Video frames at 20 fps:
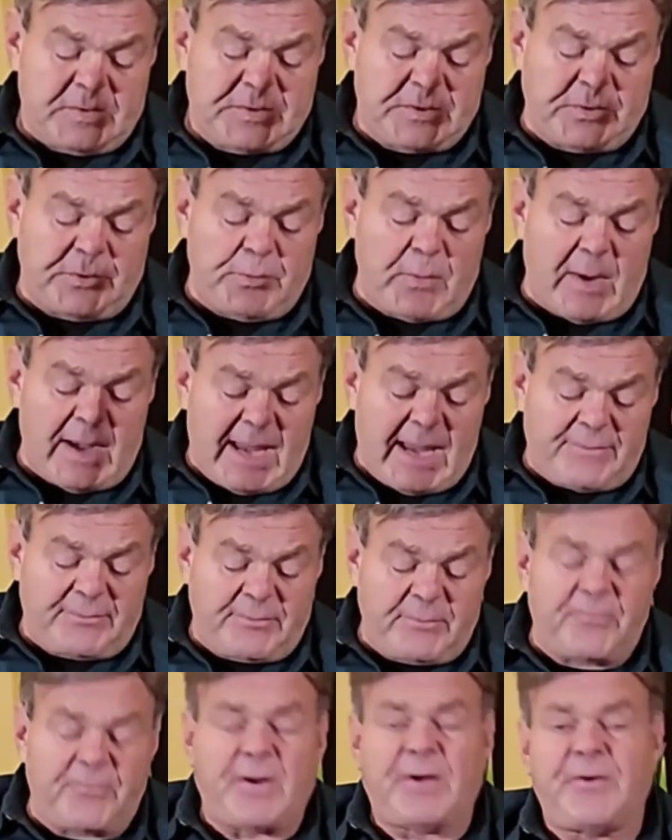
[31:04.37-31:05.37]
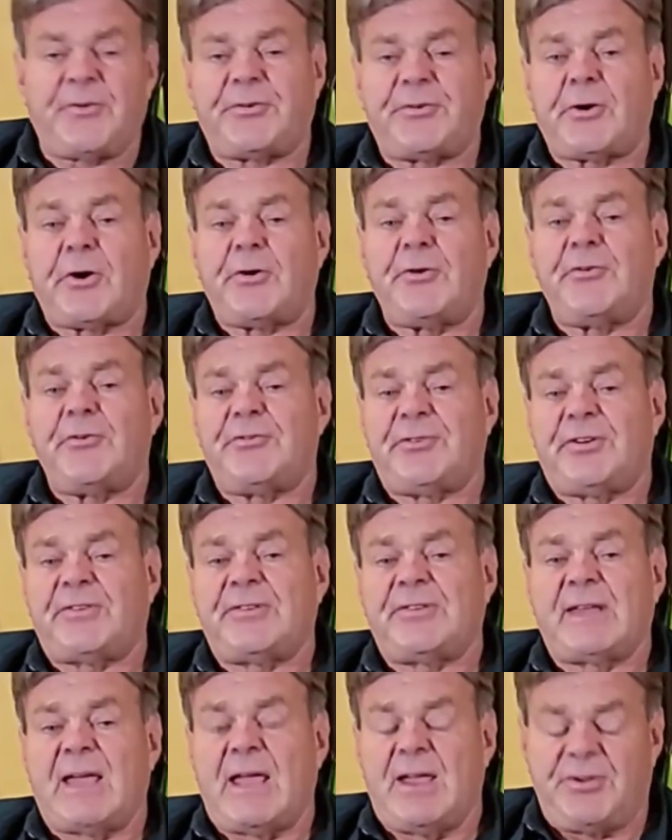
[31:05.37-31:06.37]
so you want to have some fire starters
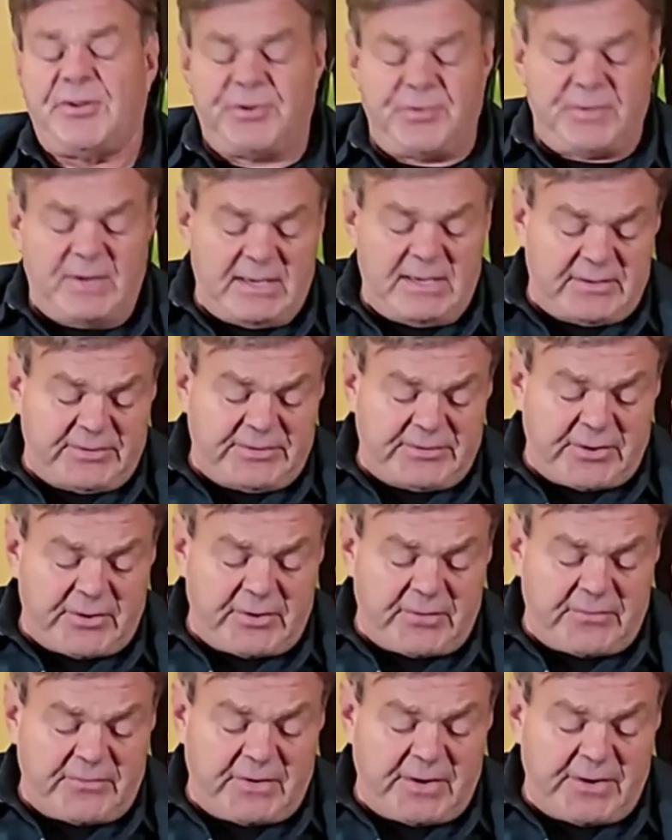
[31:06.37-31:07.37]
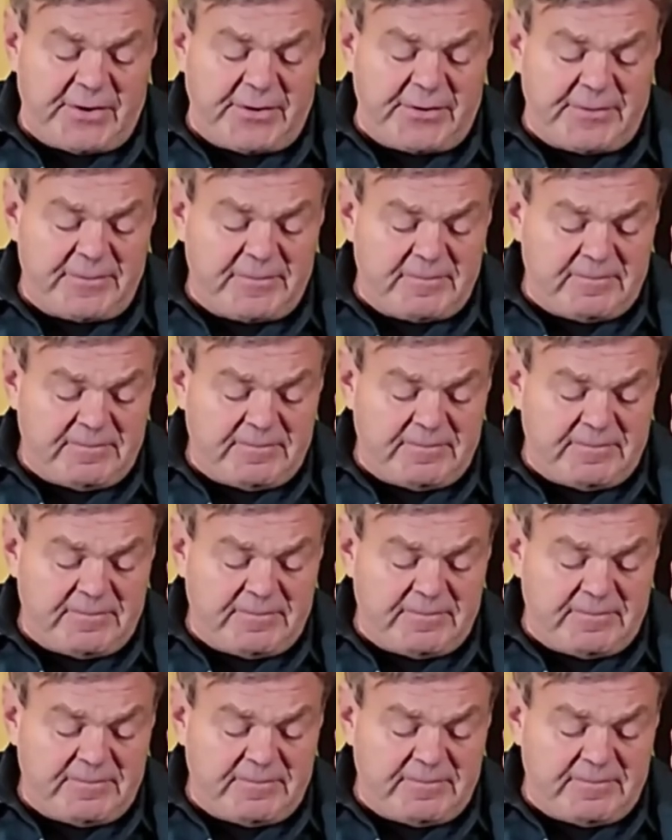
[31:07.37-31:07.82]
just in case you need to start a fire.